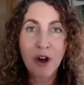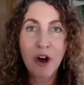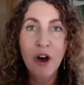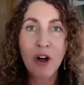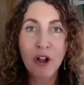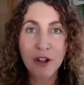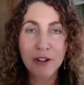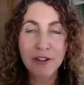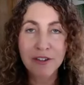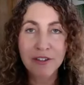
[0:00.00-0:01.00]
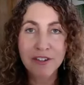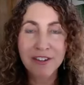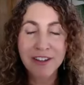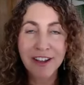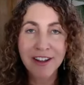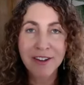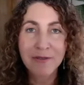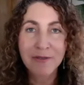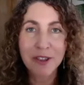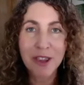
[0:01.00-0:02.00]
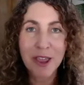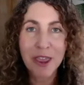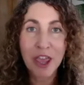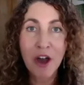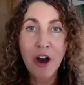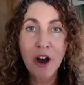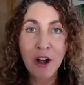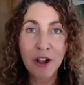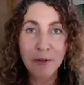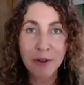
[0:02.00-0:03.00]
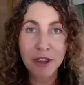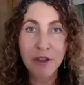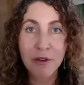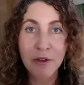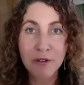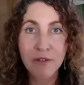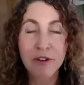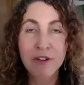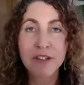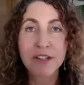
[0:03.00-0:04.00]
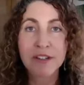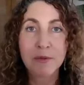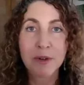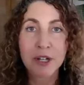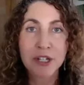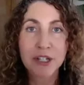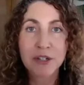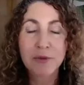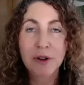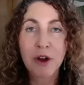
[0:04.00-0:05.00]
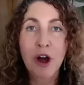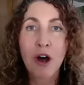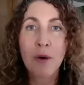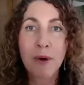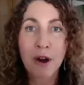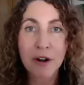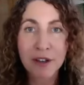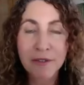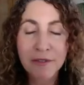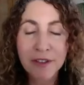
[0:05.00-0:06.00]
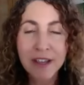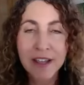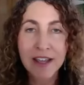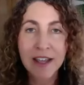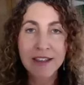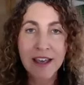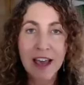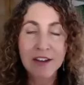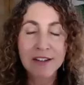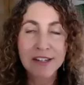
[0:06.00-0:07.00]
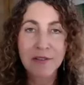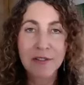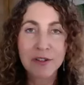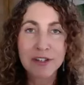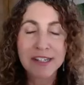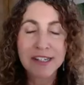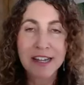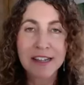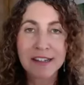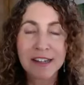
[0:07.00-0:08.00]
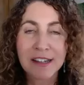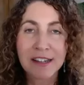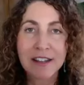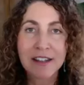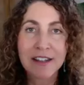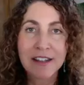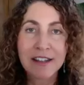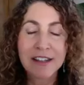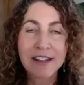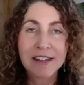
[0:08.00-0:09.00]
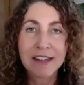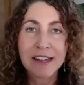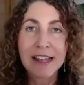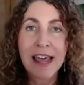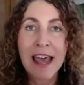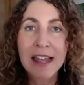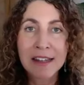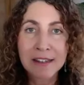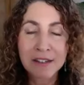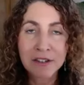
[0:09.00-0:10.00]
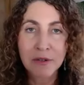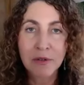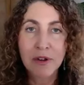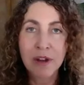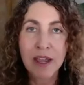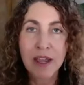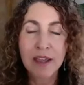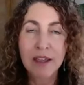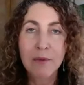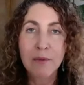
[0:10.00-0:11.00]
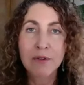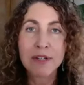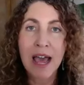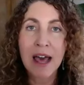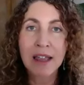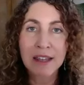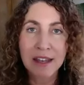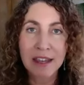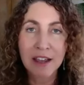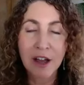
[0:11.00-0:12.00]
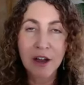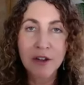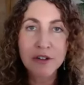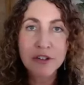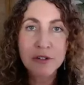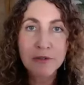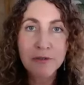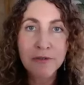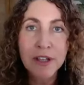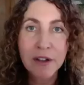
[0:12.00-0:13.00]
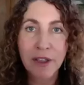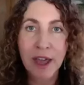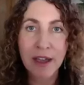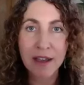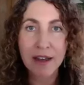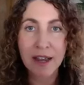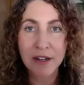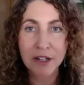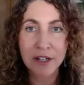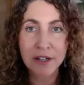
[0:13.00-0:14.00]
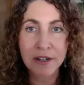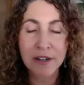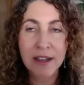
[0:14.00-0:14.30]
all, kind of with the all, with the universe, which we're all part of. And the higher self, you could say, is a lens or a modality to feel that connection.